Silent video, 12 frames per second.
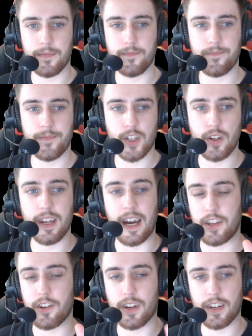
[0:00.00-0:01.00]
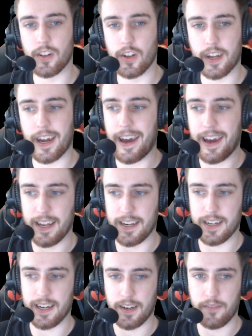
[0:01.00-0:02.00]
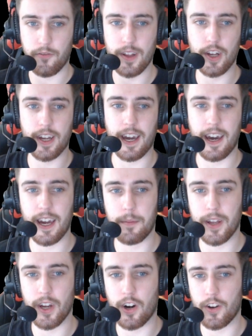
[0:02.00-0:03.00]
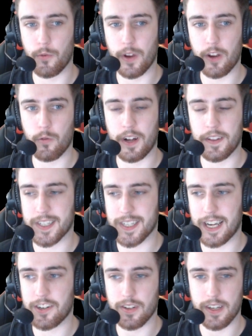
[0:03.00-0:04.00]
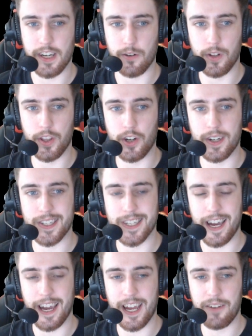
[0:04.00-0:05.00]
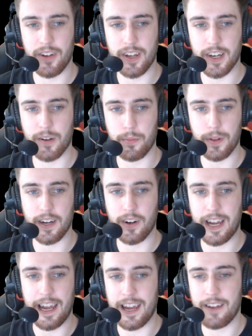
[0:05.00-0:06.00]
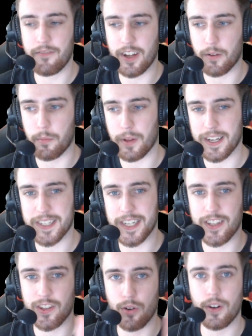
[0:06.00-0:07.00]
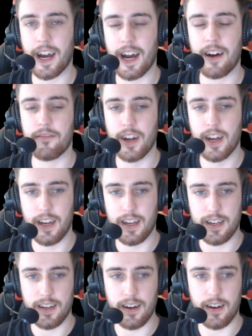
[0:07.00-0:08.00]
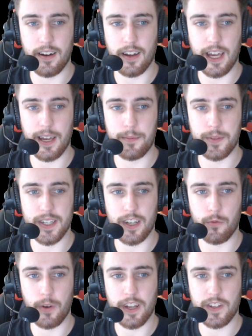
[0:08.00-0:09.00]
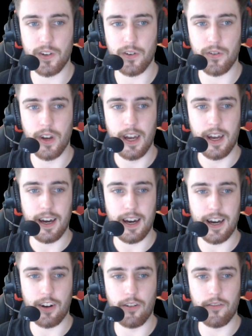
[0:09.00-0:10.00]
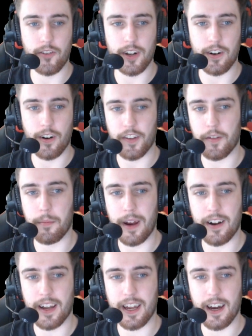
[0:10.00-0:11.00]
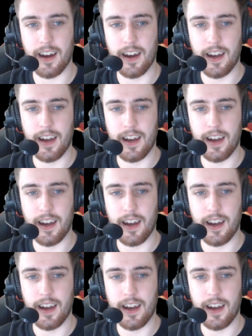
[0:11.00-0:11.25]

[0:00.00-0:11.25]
So yeah, you can look ahead, and if we look ahead beyond week 1 schedule here, we'll notice that Envy and Complexity don't have games in week 2, and over in North America,